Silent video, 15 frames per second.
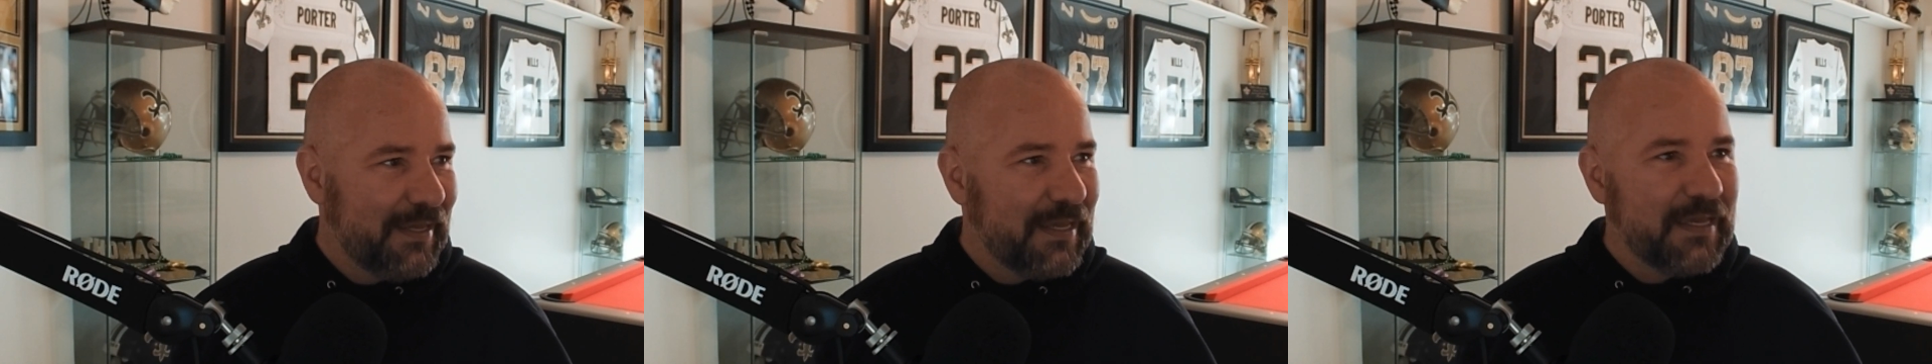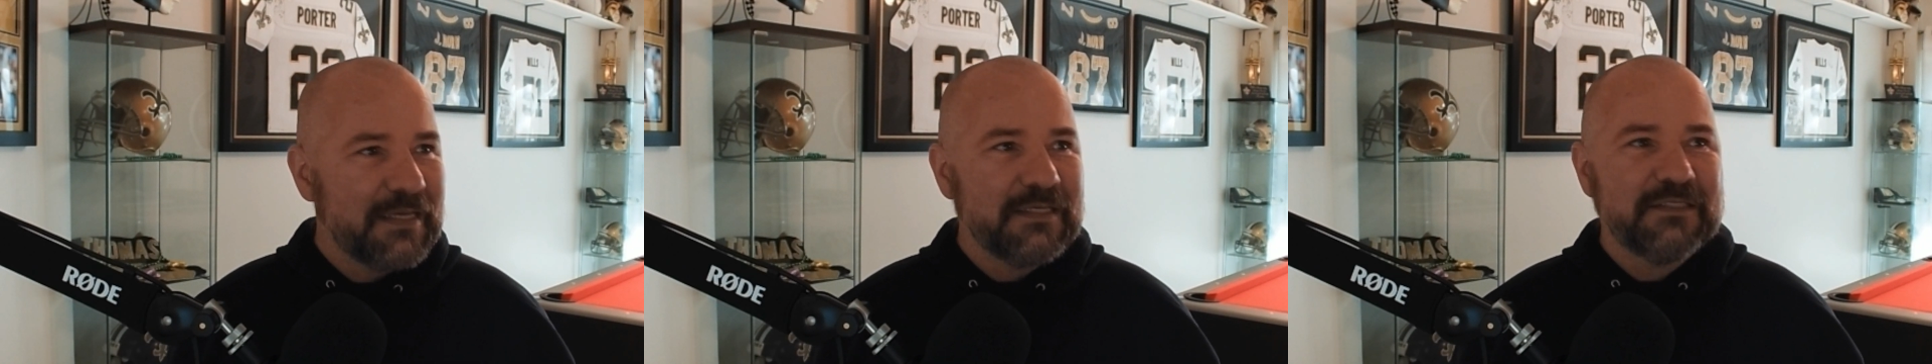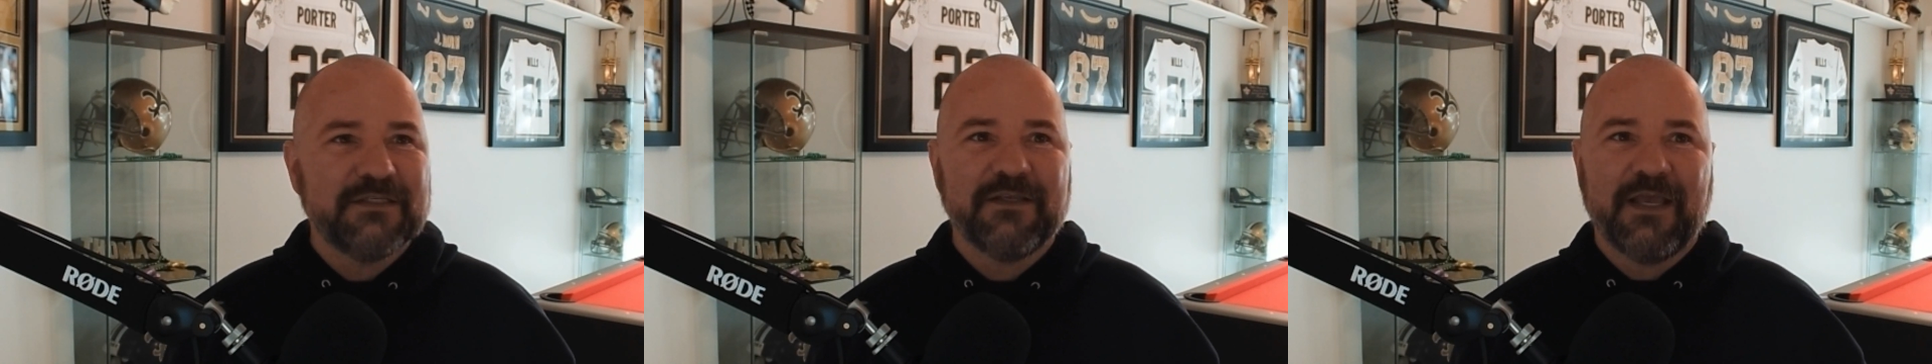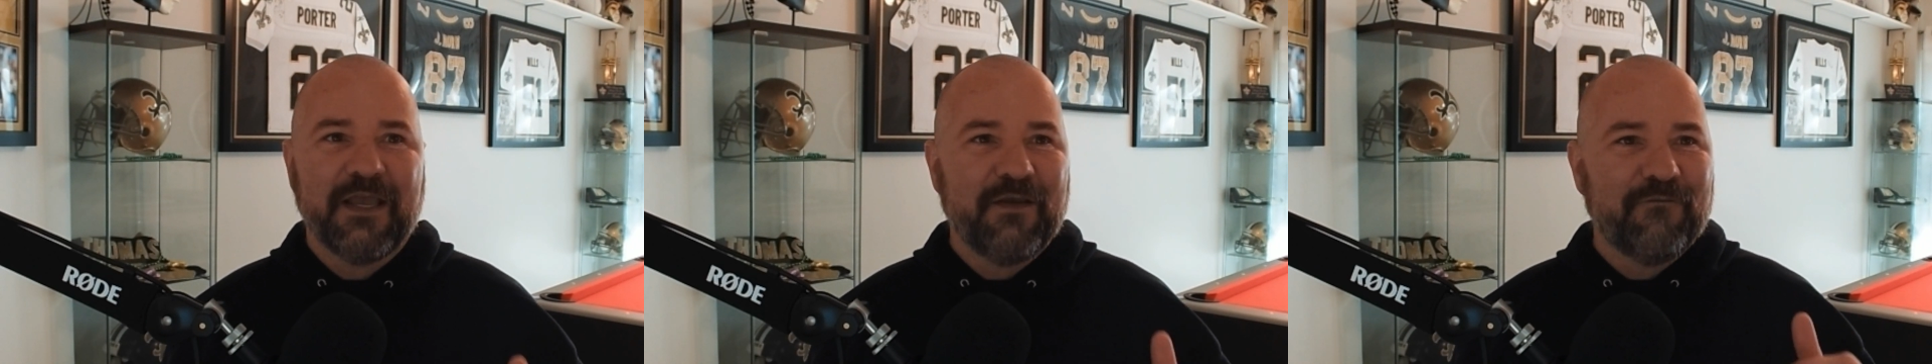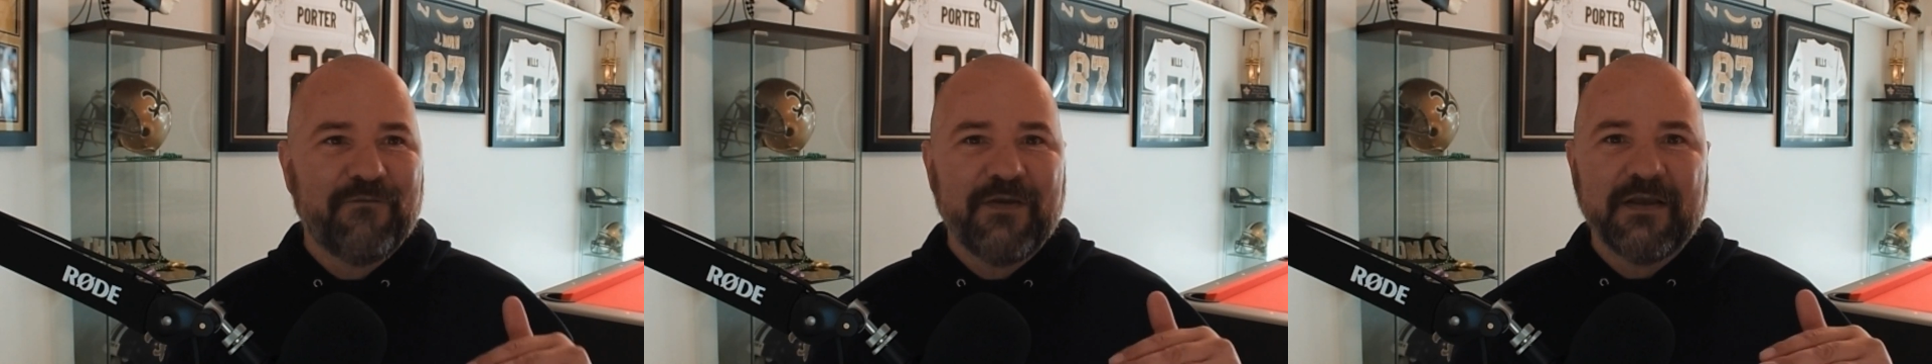He
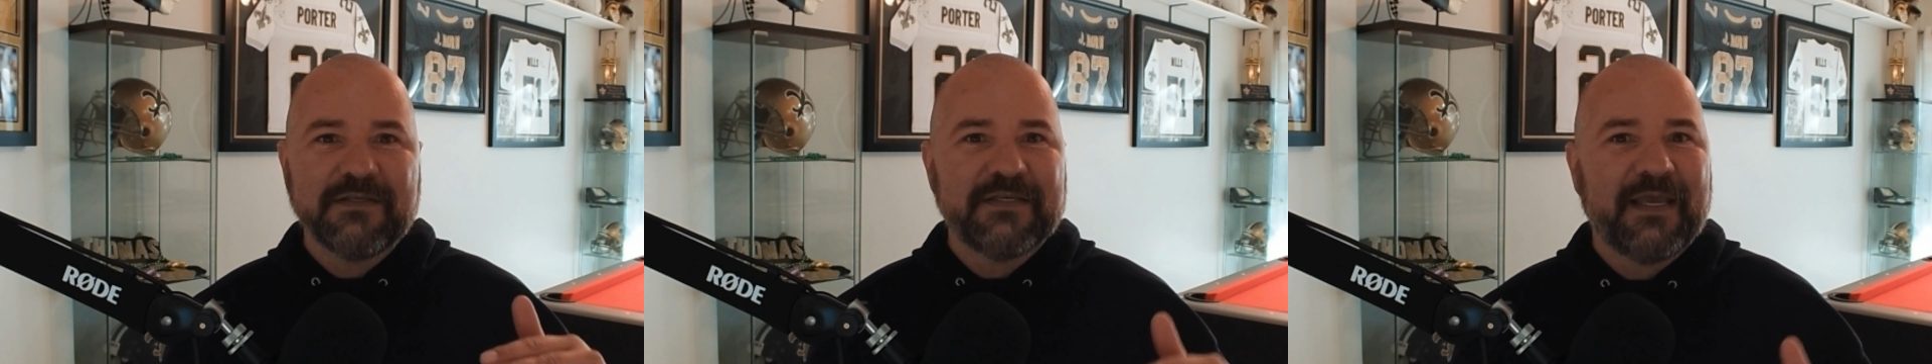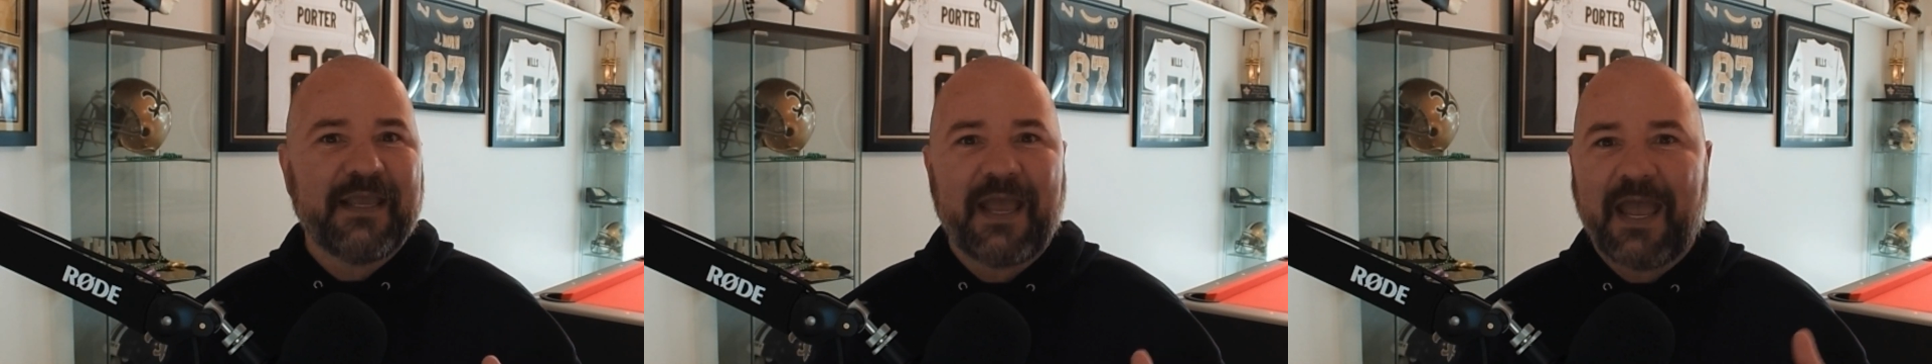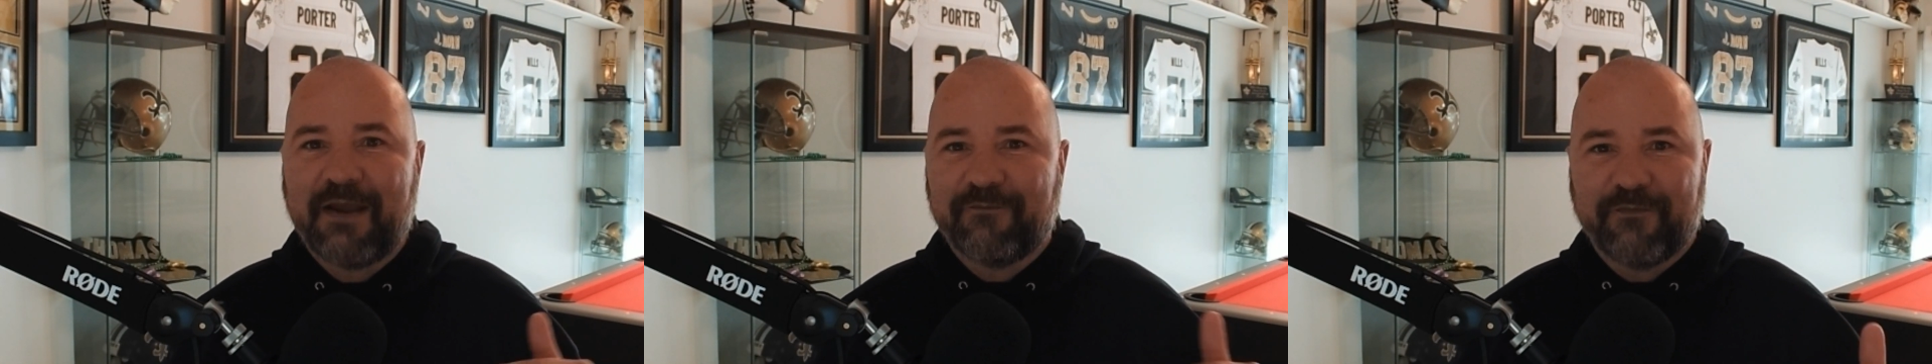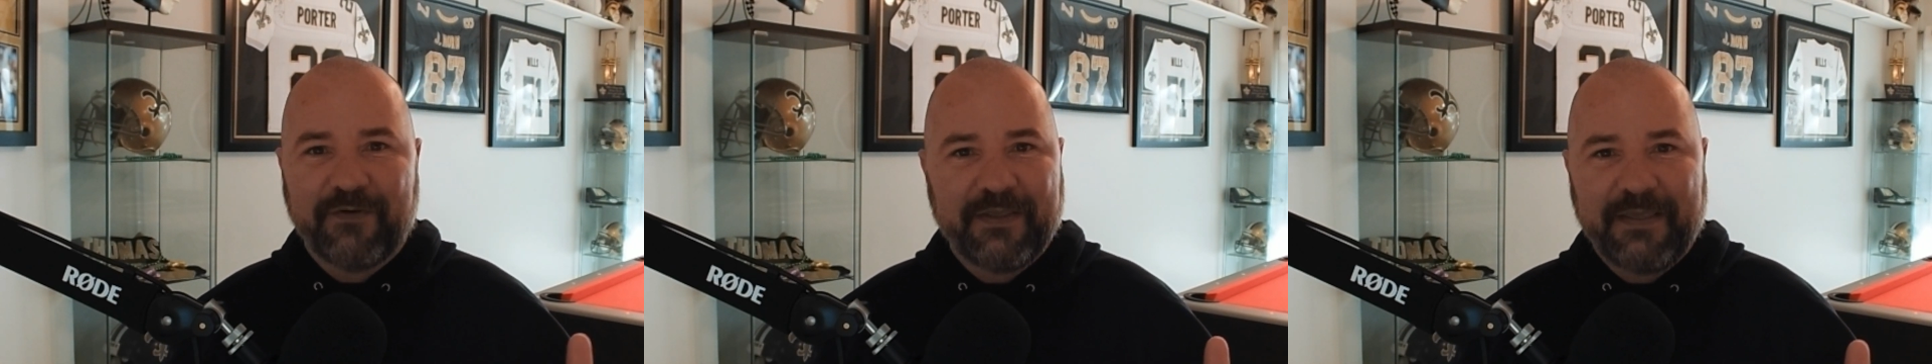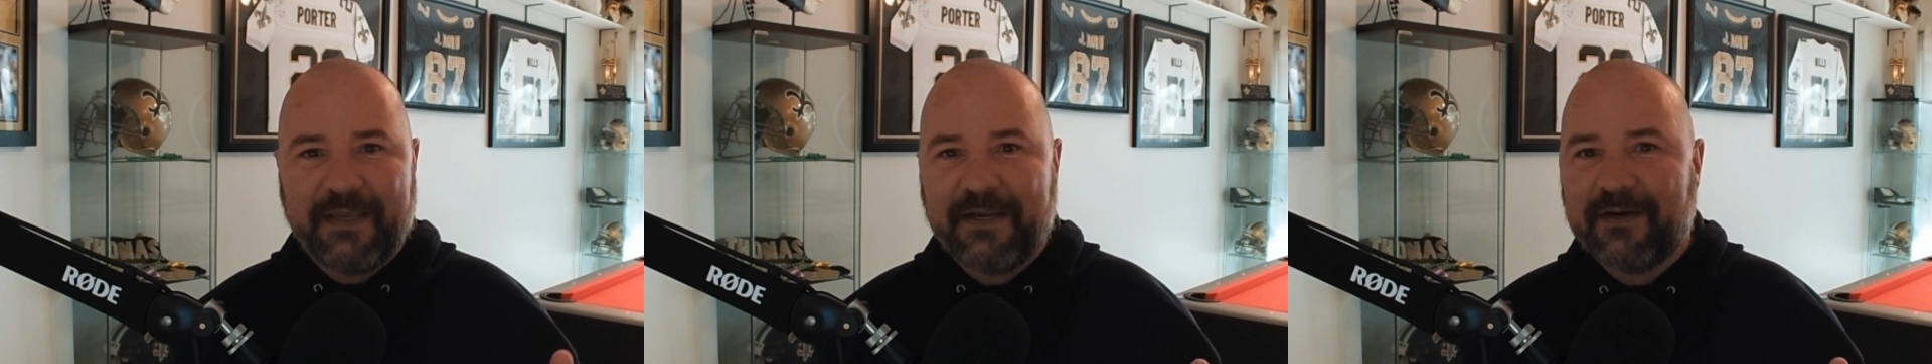feels like every
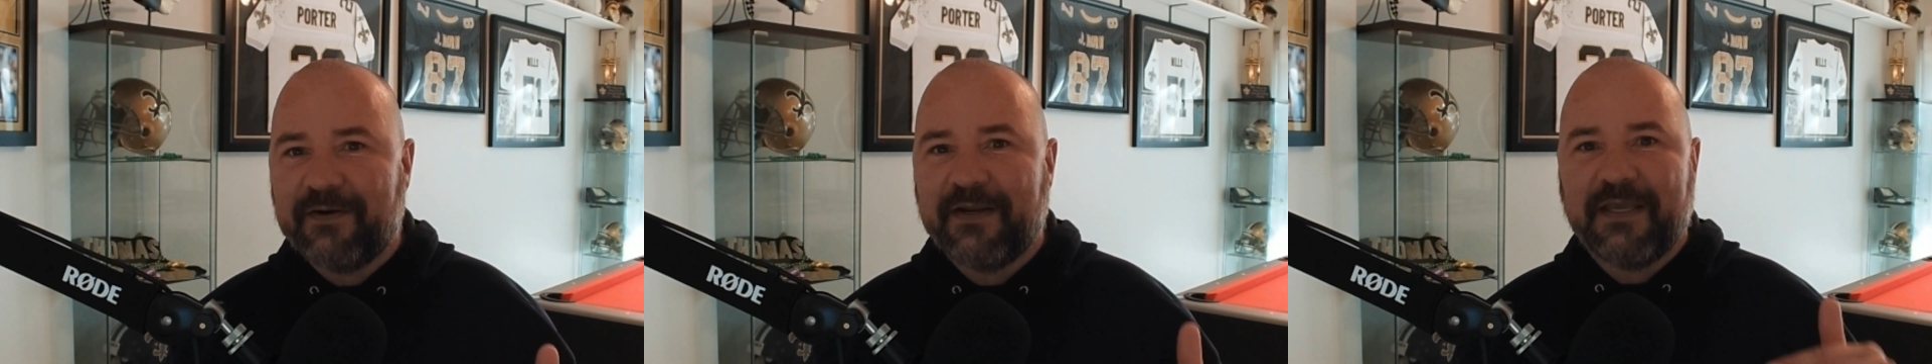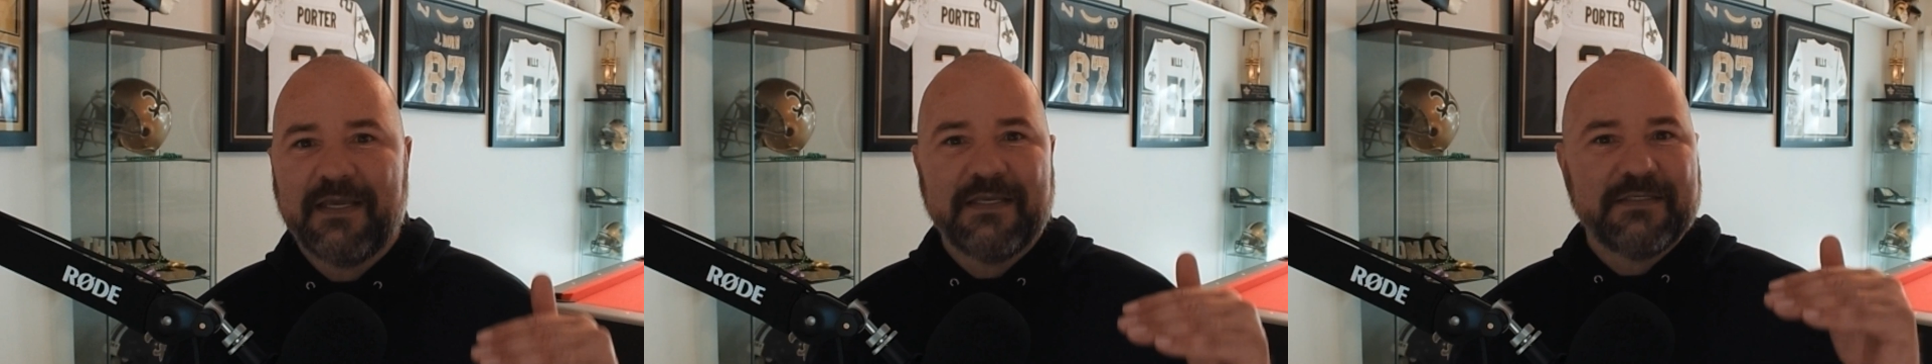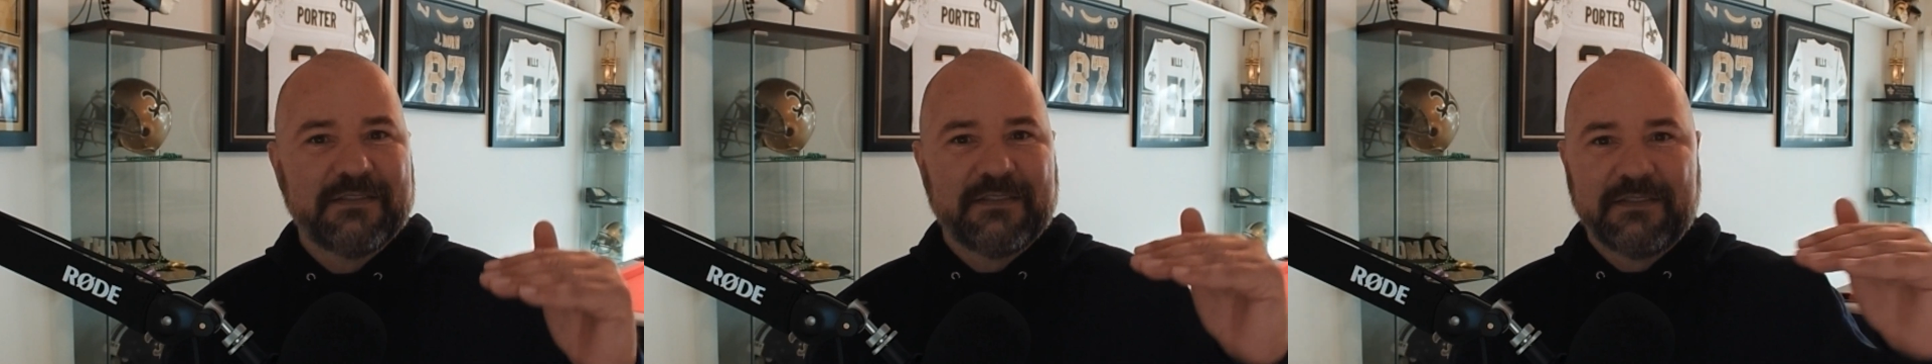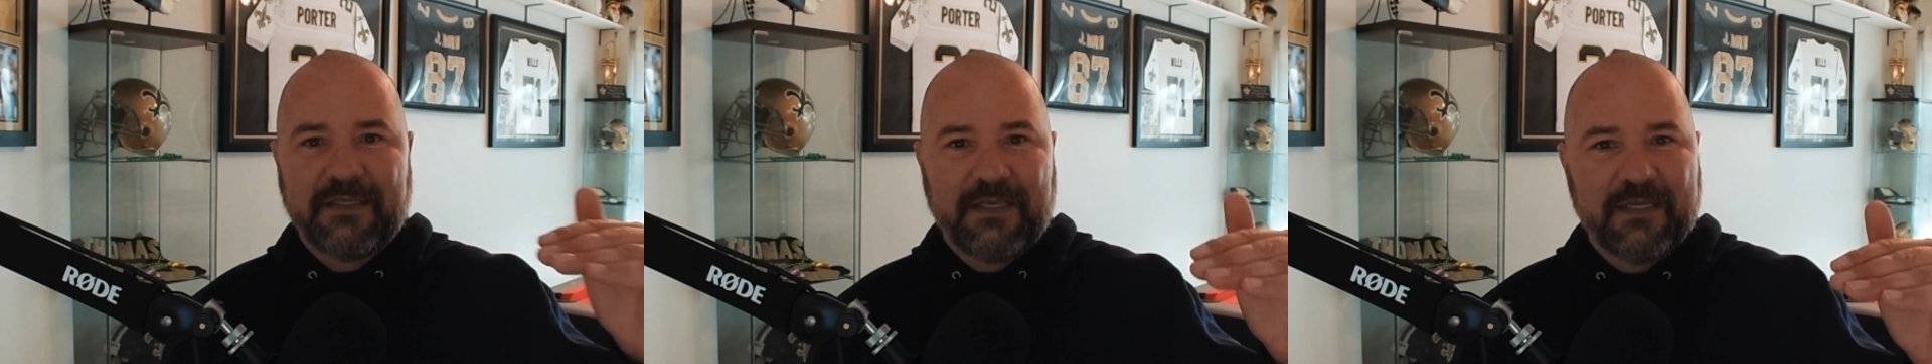year is